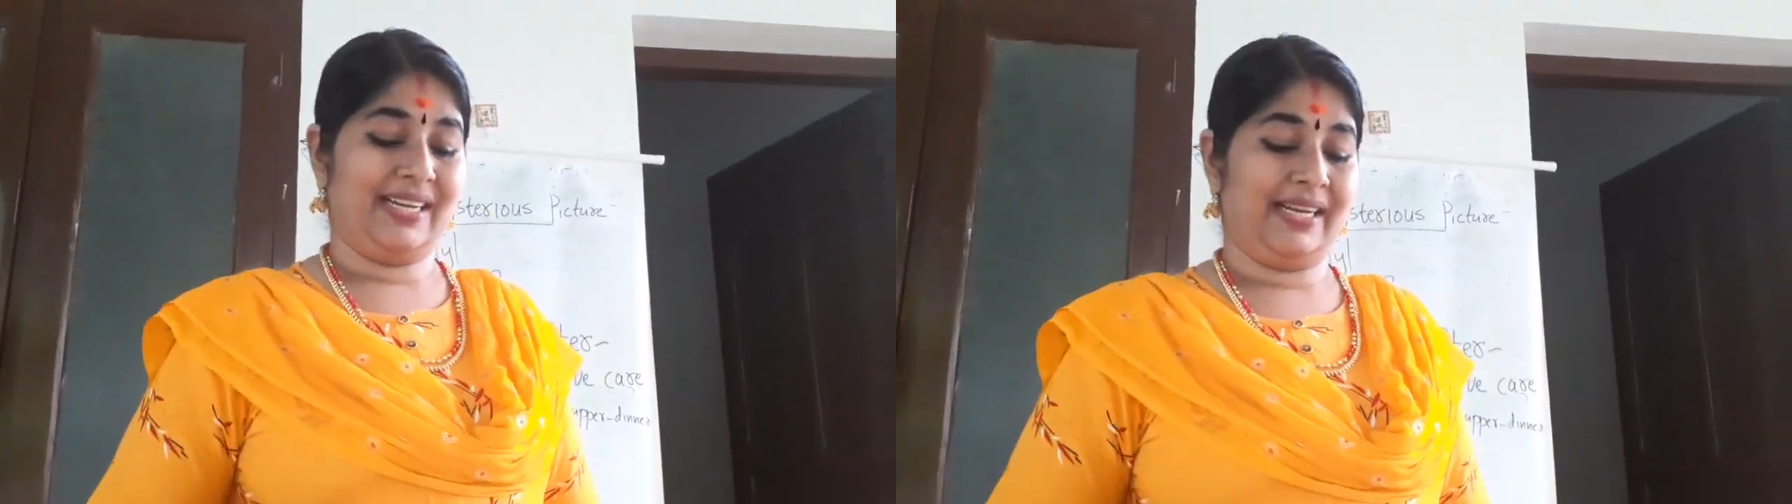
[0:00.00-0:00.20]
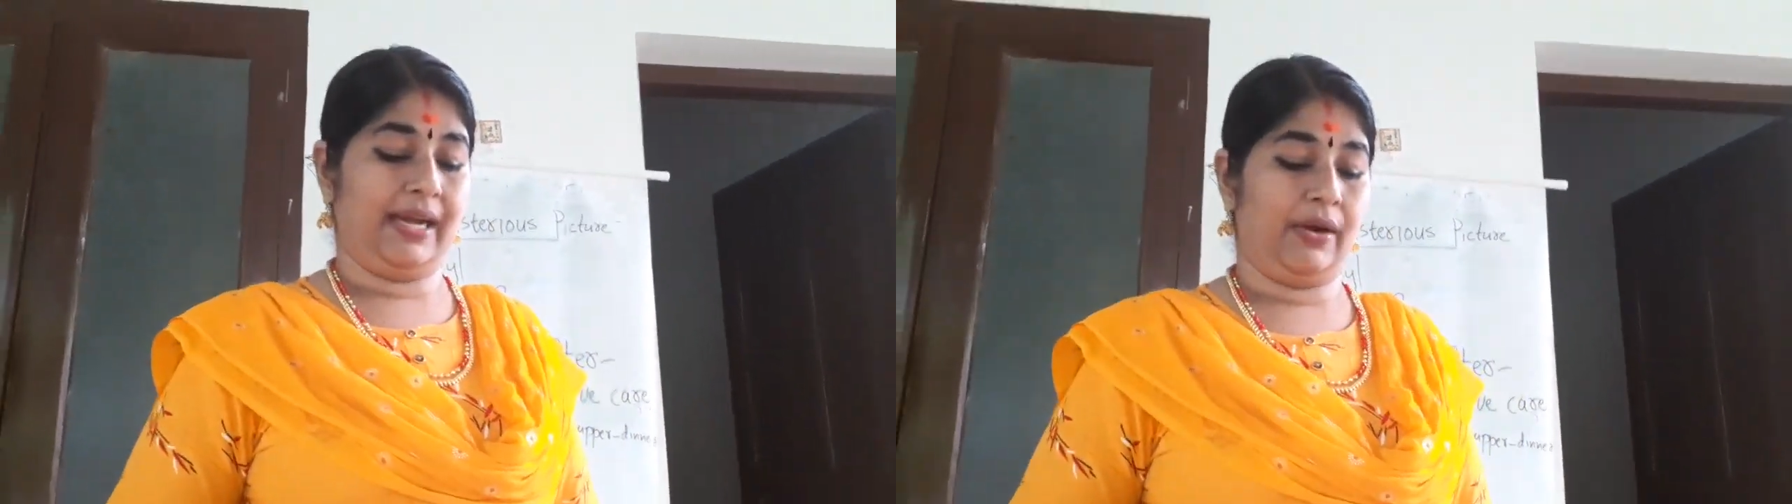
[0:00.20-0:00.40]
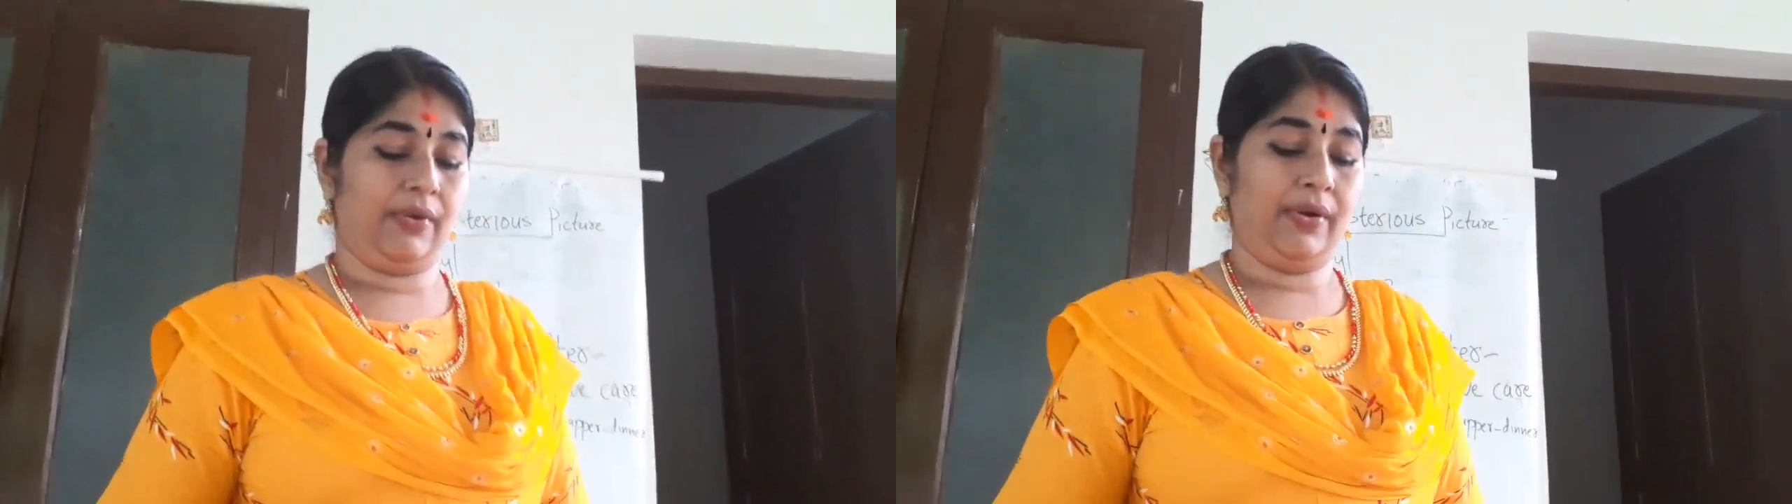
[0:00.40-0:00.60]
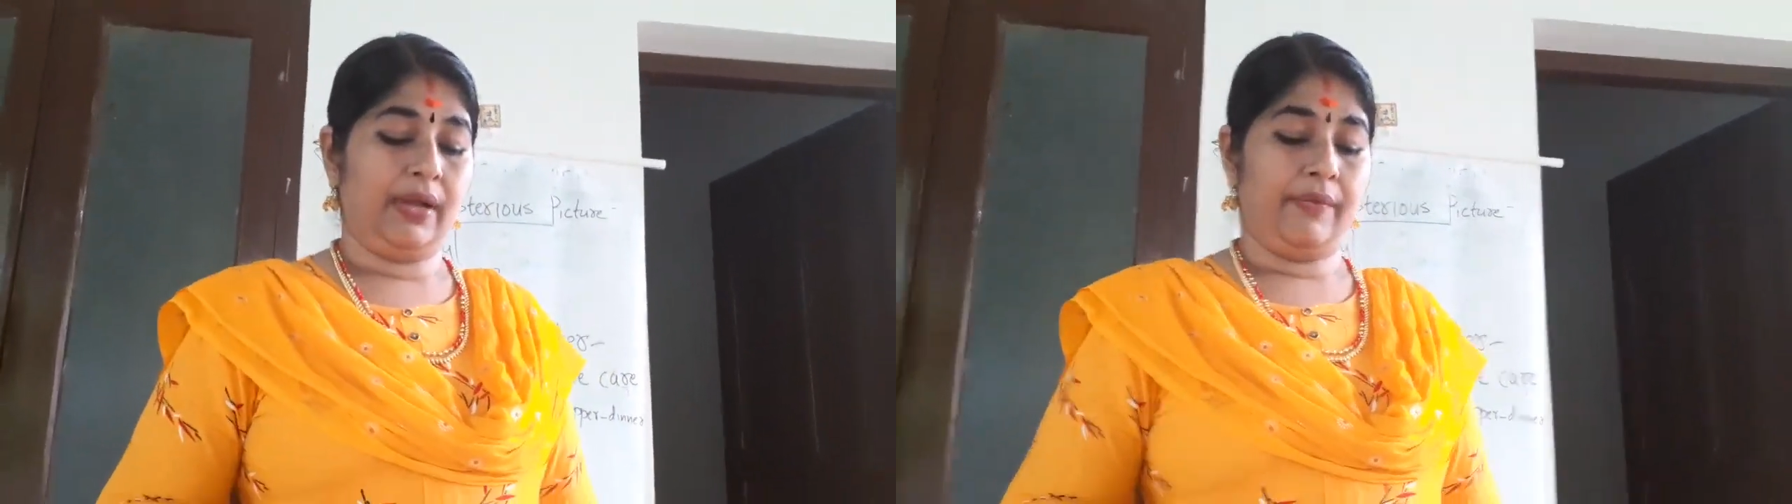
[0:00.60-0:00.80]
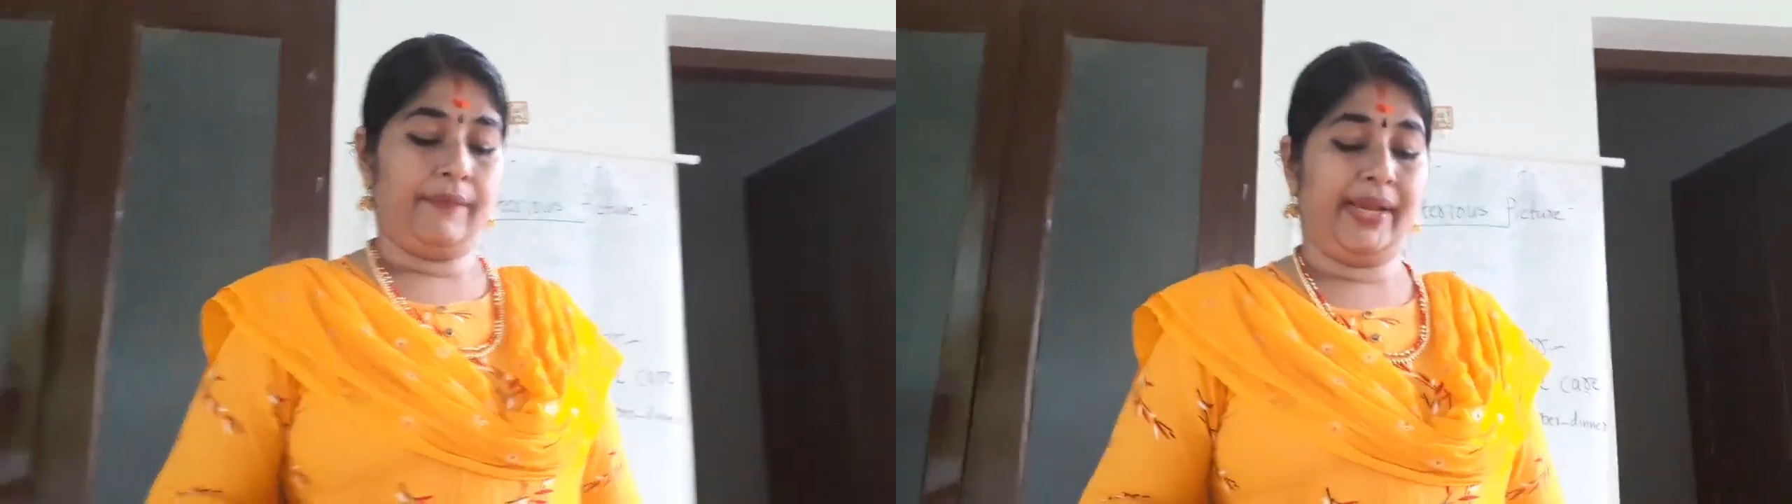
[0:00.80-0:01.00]
Now,
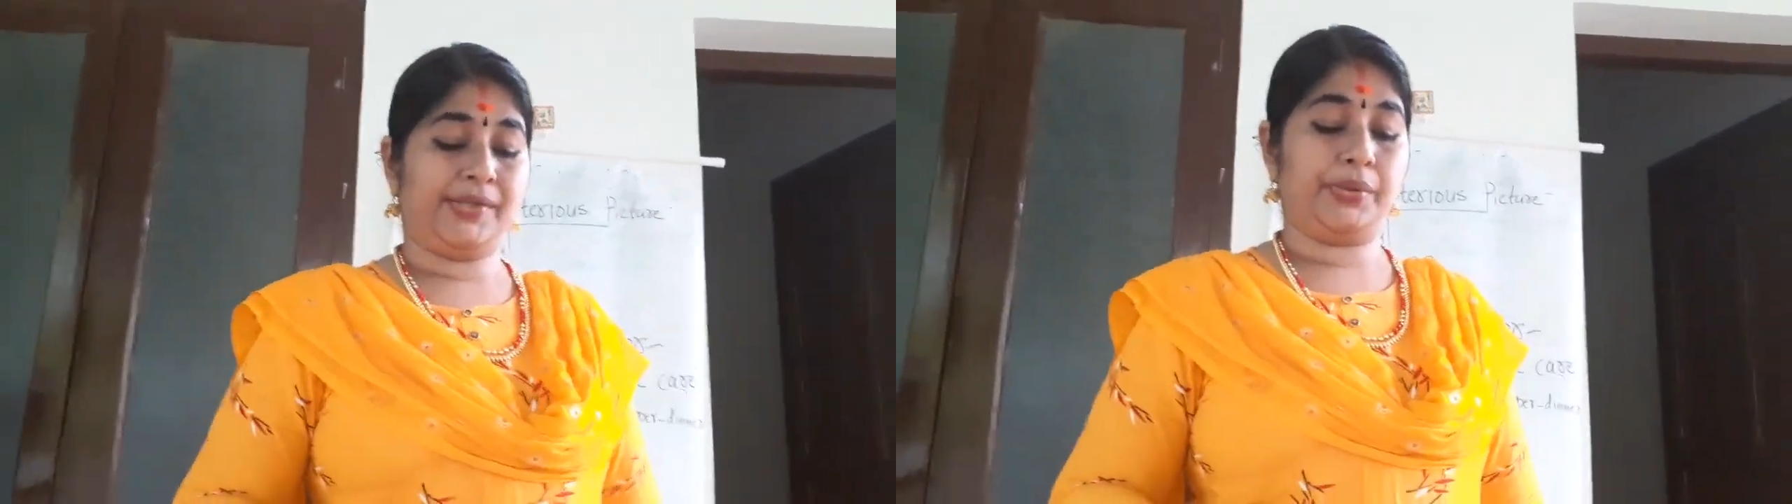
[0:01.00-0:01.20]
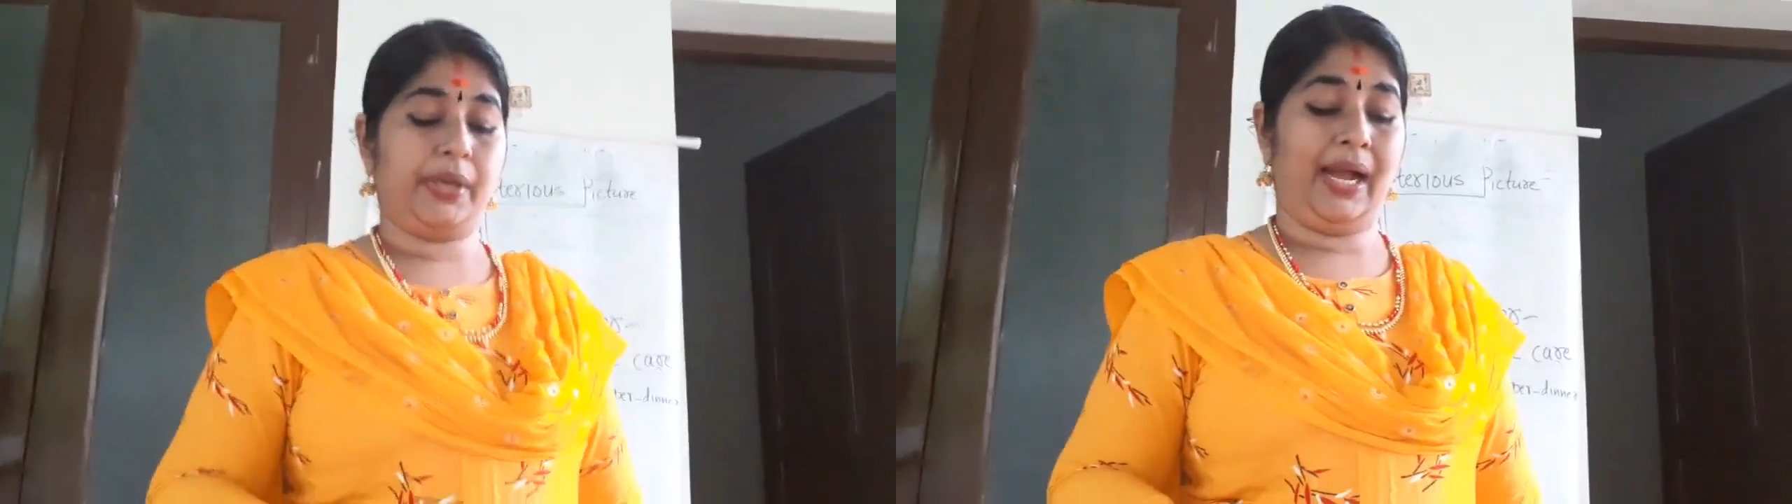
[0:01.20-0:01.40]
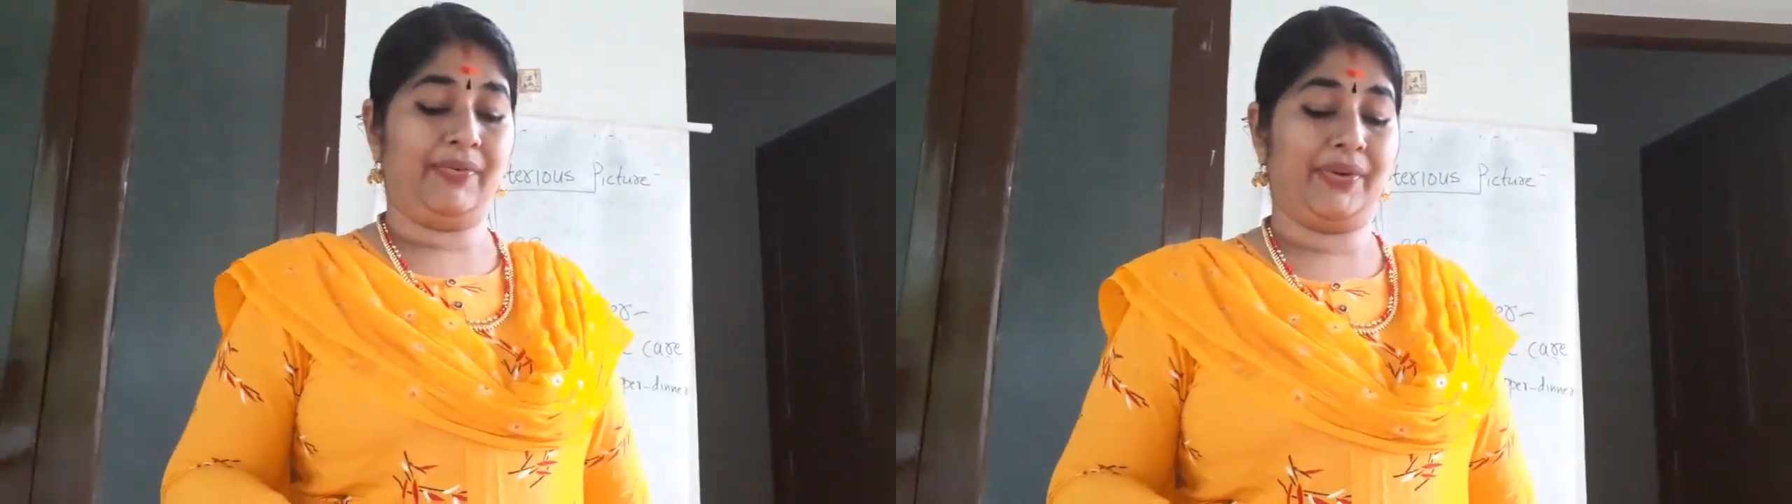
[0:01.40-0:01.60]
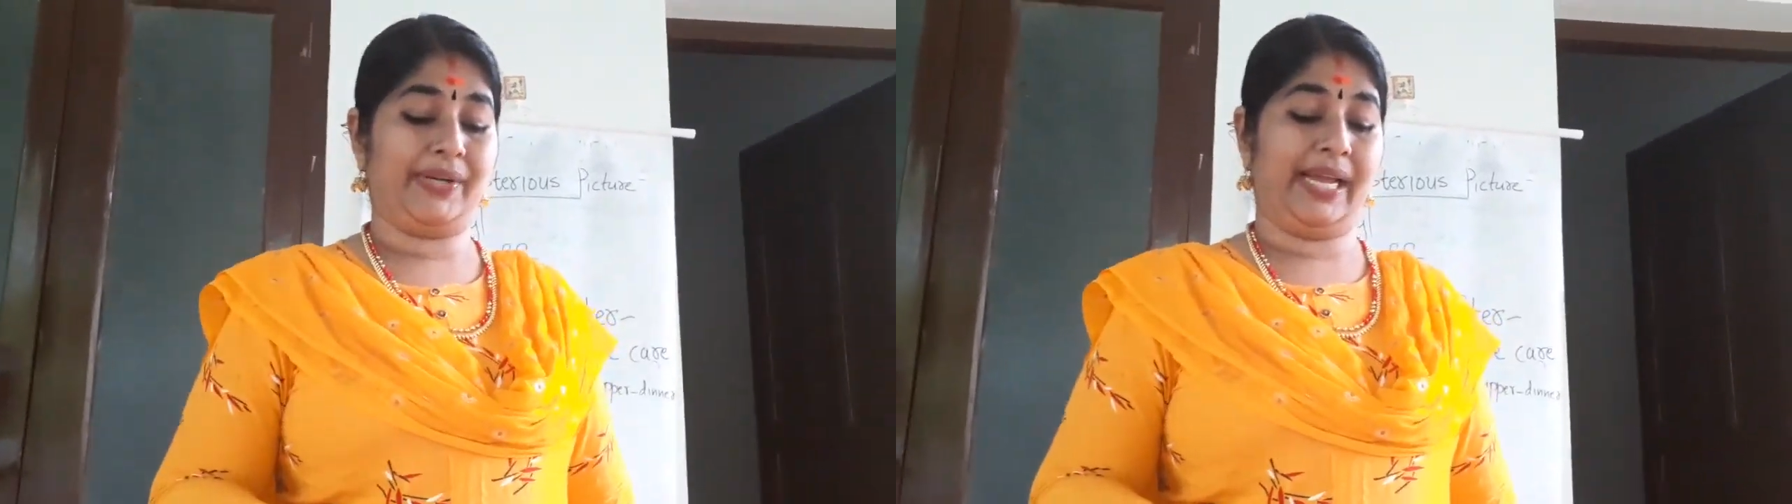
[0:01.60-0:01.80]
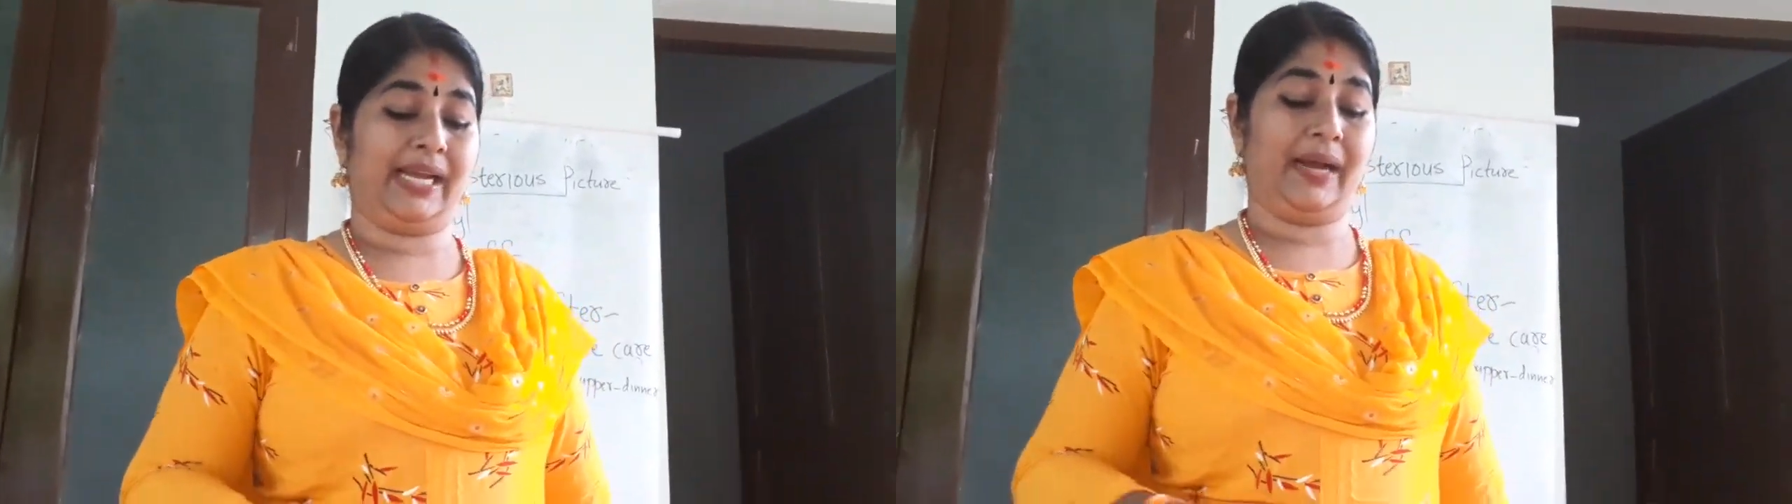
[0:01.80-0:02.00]
we too have to
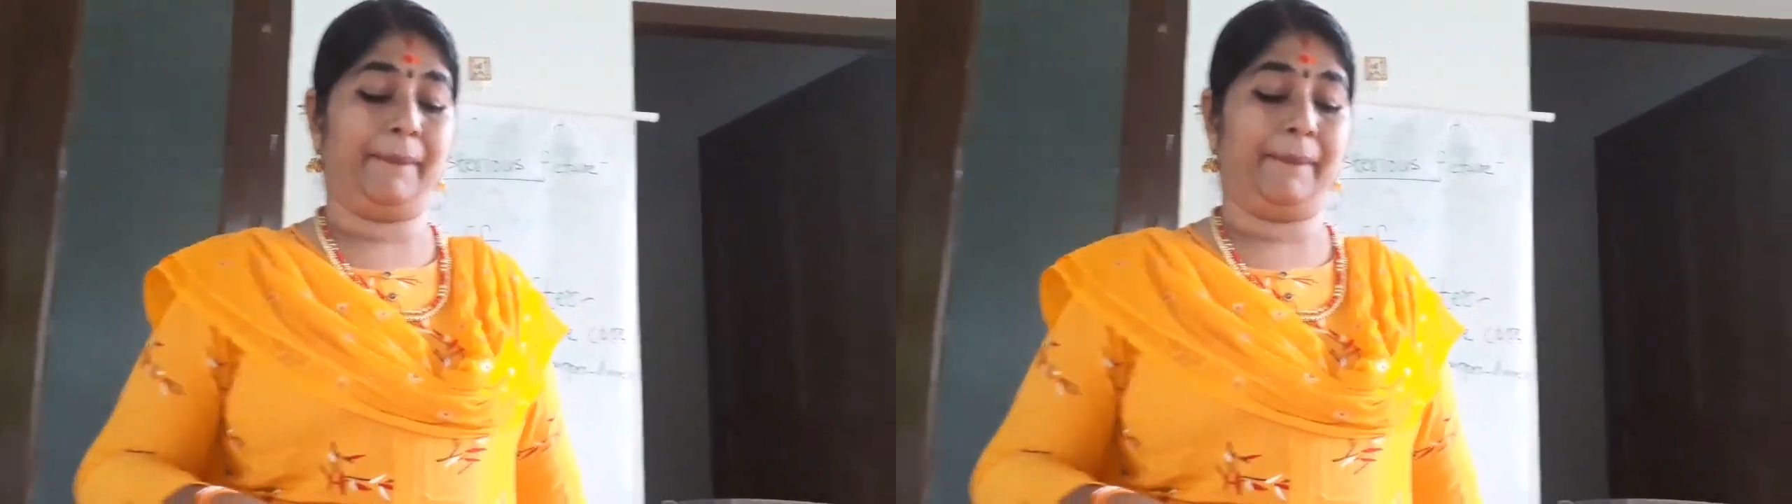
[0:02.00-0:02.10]
take our